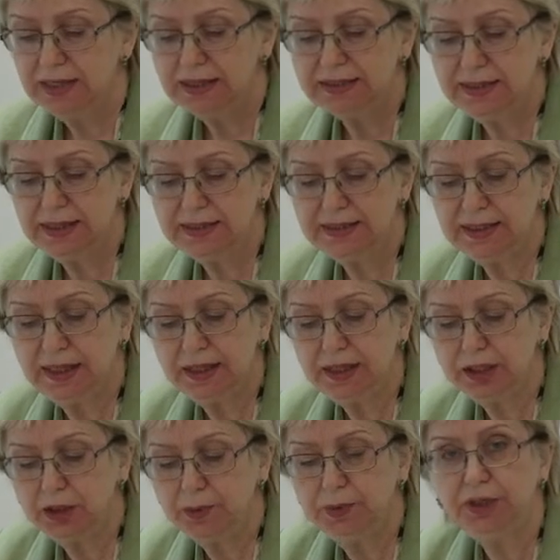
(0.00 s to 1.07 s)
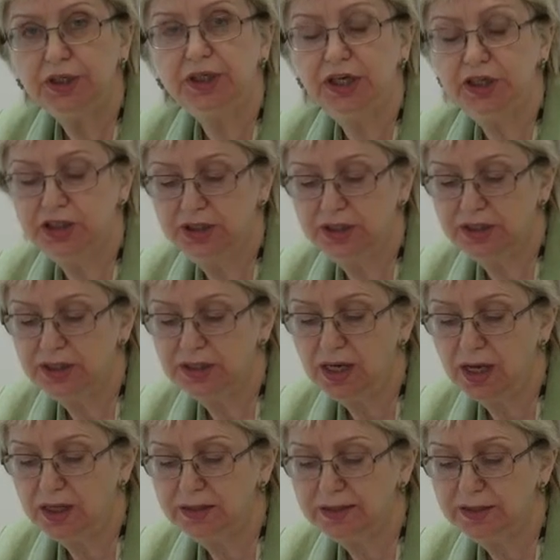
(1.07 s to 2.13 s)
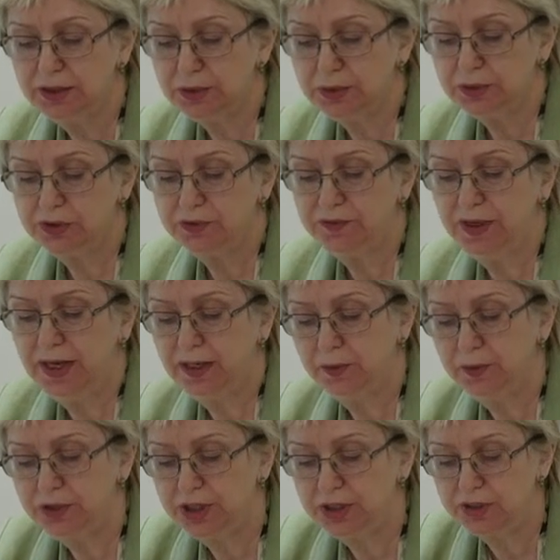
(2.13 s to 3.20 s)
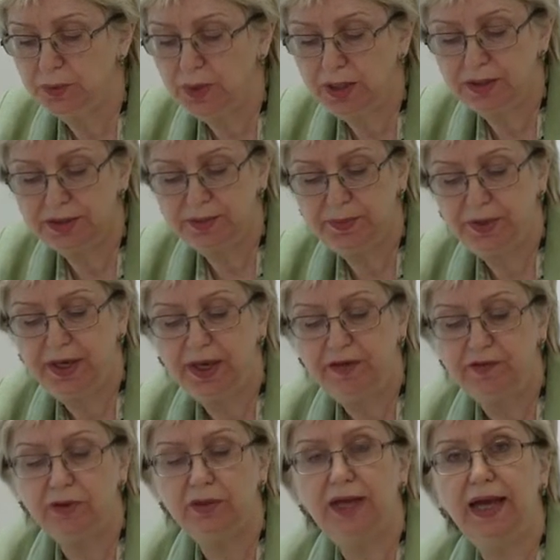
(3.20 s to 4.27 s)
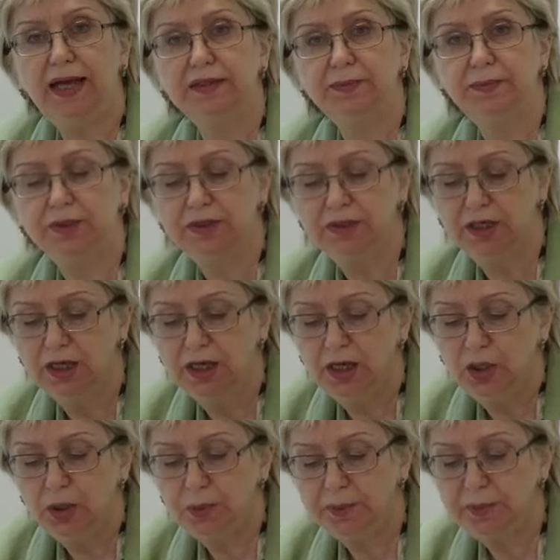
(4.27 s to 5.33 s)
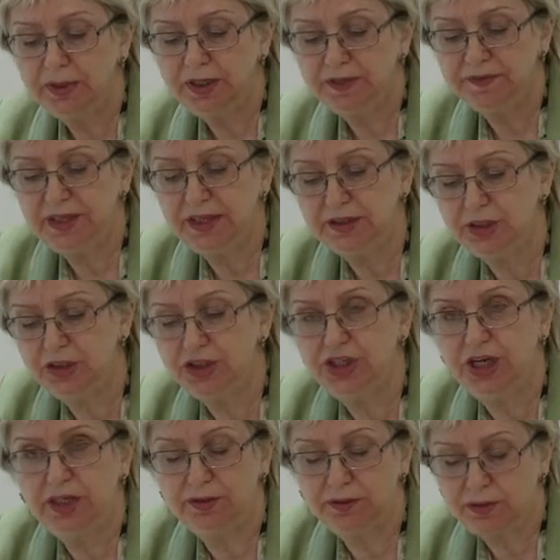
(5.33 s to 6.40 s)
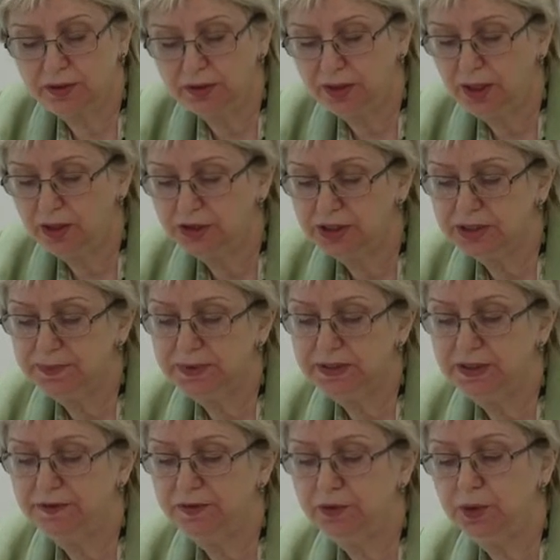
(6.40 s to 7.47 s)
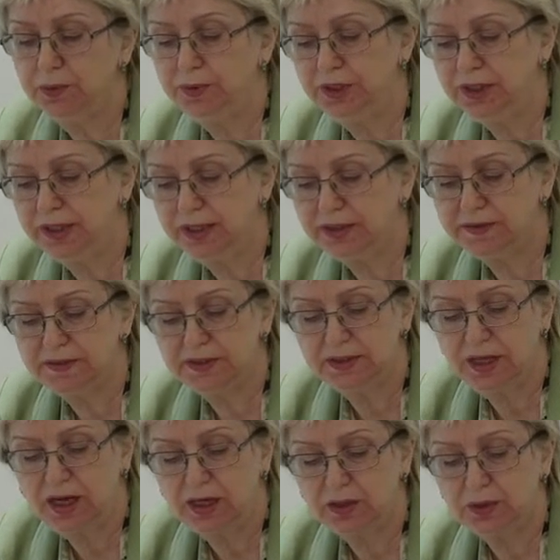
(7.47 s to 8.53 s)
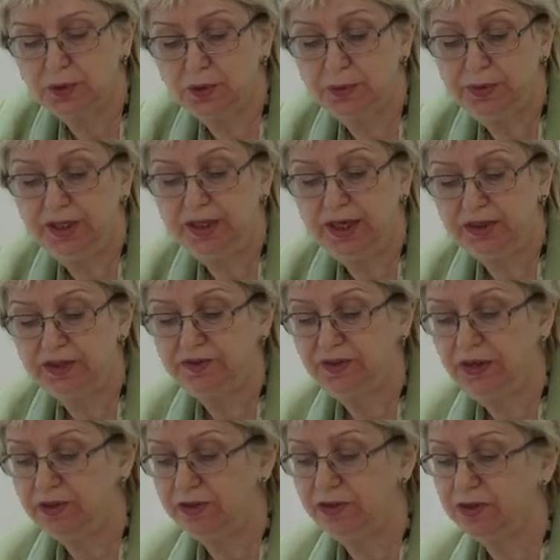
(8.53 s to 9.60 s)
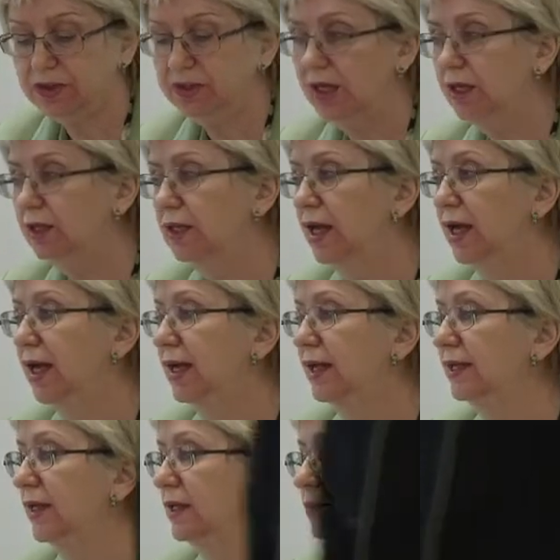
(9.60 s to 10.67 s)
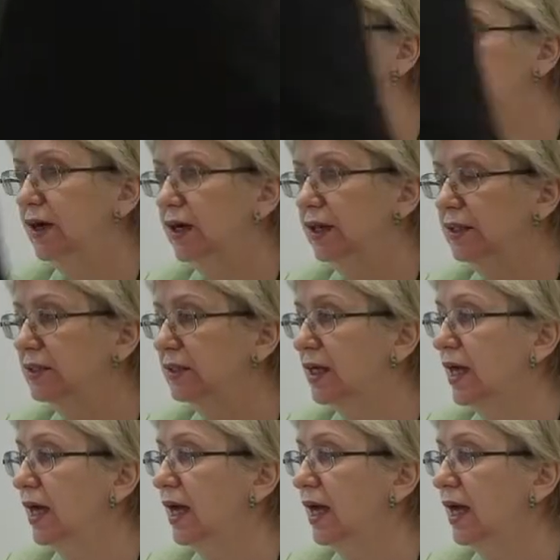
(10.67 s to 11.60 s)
Since any communication entails the use of language as well as behavioral aspect, we believe that in general, culture-specific communicative style or communicative ethno-style can be defined